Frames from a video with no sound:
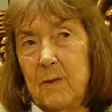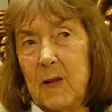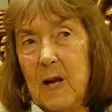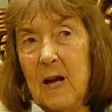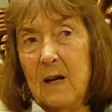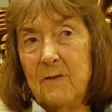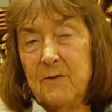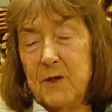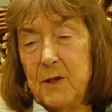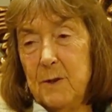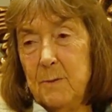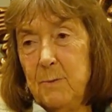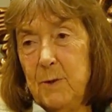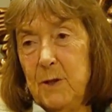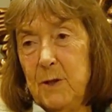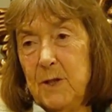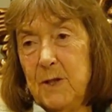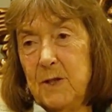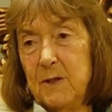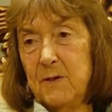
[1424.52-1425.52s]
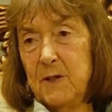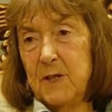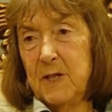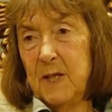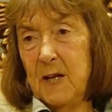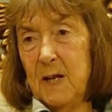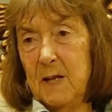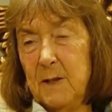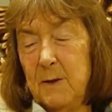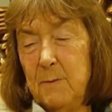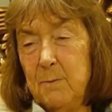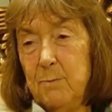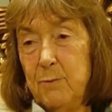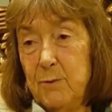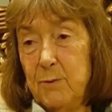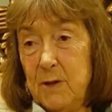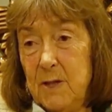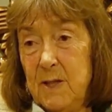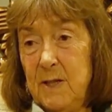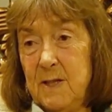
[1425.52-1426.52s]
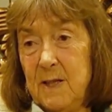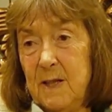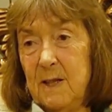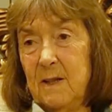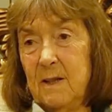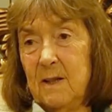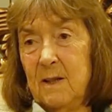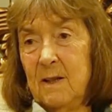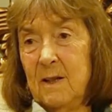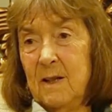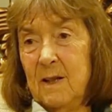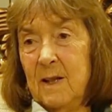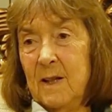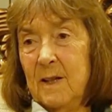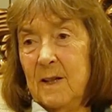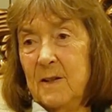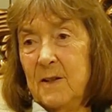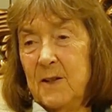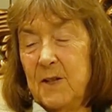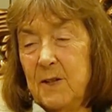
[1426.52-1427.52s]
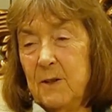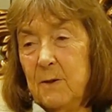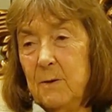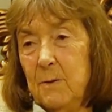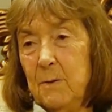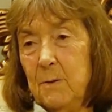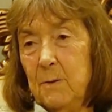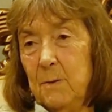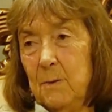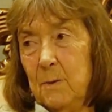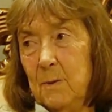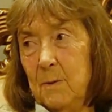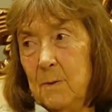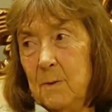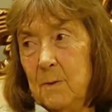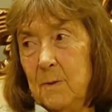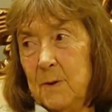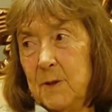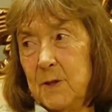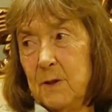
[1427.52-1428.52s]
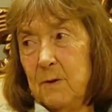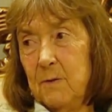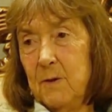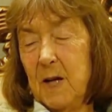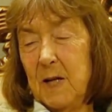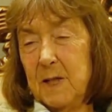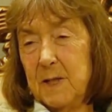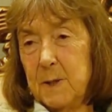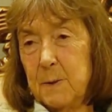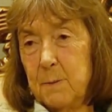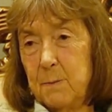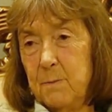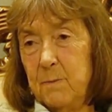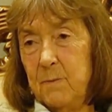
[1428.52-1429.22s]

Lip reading: after the birds have started breeding. So that's